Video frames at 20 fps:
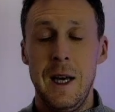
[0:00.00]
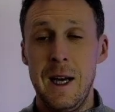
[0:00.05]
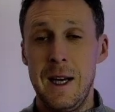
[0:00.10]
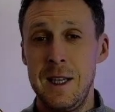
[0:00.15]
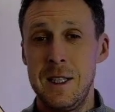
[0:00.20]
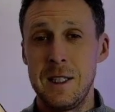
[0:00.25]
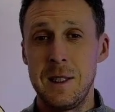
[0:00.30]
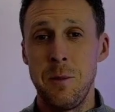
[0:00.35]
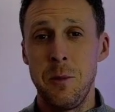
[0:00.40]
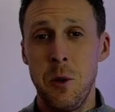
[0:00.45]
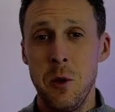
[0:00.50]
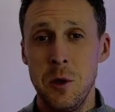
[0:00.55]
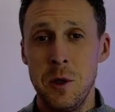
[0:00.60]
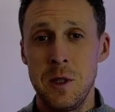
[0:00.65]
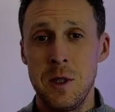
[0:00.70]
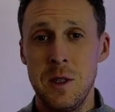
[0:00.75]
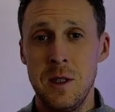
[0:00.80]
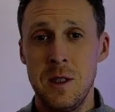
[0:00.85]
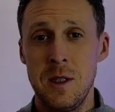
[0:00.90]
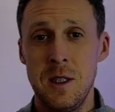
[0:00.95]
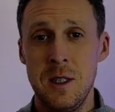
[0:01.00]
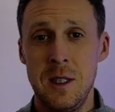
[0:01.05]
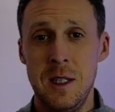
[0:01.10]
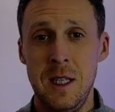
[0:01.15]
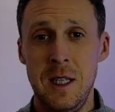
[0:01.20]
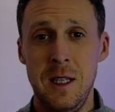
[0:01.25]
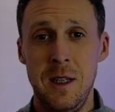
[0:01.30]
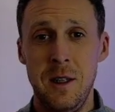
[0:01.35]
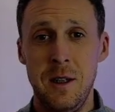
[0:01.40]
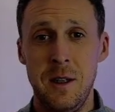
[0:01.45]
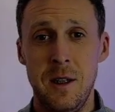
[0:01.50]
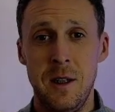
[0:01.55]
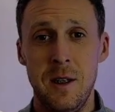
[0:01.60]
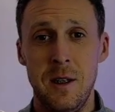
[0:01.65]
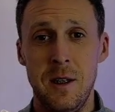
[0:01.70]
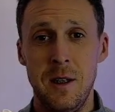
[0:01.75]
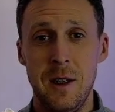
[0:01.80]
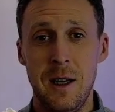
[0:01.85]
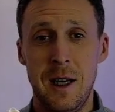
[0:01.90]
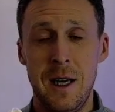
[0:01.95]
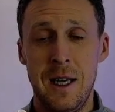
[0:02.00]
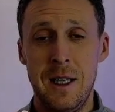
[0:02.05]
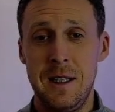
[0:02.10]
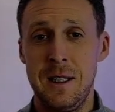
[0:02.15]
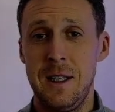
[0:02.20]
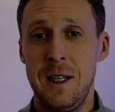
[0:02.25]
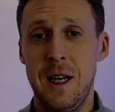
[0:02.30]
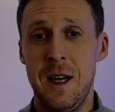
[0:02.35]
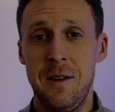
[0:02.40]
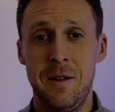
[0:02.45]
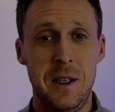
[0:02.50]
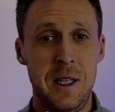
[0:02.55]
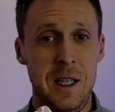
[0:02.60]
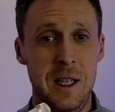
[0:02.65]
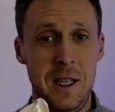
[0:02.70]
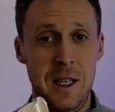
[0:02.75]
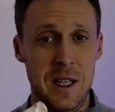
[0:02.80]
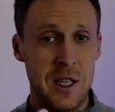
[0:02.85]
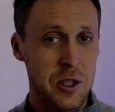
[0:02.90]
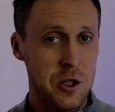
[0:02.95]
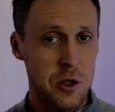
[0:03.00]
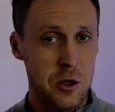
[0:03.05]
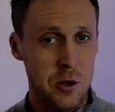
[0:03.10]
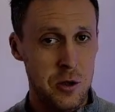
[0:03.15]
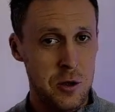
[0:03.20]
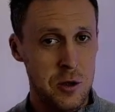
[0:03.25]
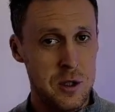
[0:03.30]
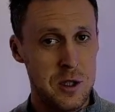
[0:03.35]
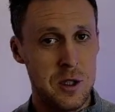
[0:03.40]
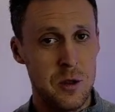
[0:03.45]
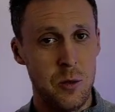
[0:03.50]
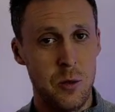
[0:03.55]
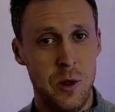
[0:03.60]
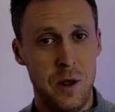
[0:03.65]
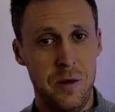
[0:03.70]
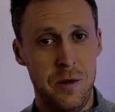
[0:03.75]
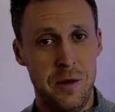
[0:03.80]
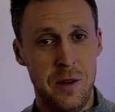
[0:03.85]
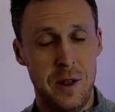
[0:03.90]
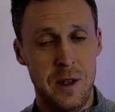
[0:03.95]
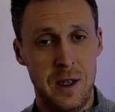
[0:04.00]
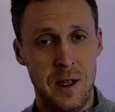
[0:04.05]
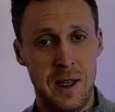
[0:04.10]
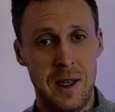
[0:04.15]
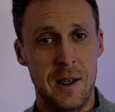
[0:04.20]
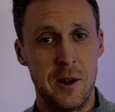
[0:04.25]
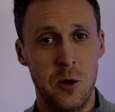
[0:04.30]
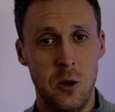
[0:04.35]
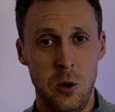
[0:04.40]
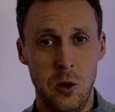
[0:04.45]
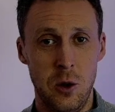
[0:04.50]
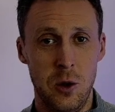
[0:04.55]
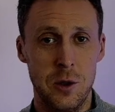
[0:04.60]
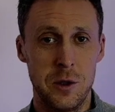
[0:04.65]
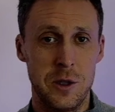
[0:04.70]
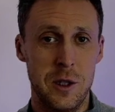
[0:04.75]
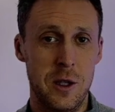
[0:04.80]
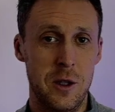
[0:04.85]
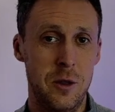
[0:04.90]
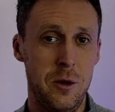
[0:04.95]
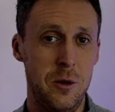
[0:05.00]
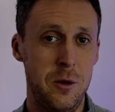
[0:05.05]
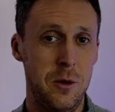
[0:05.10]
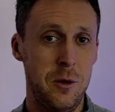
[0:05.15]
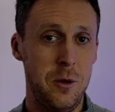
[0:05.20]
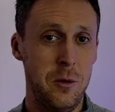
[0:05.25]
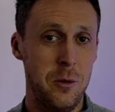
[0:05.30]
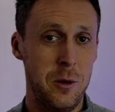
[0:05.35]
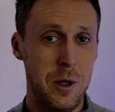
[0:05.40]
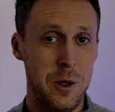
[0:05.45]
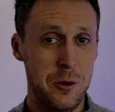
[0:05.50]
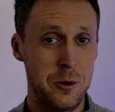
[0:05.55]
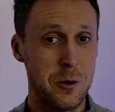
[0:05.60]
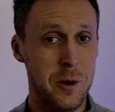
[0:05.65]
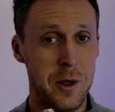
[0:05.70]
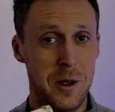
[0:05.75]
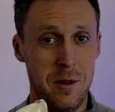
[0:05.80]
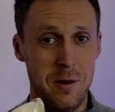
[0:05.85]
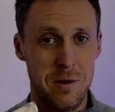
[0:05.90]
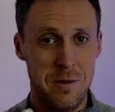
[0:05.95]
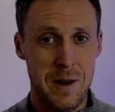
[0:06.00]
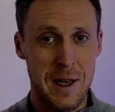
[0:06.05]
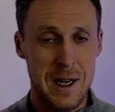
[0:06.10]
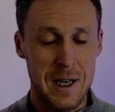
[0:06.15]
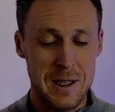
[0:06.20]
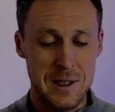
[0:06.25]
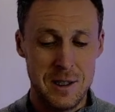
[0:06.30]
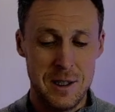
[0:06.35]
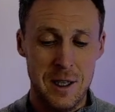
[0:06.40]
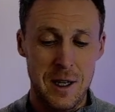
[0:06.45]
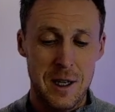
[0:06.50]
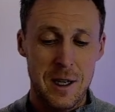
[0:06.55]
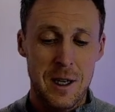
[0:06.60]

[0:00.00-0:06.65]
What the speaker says: And it's important to state that I didn't have any issues with the ankle lockdown when I was running fast.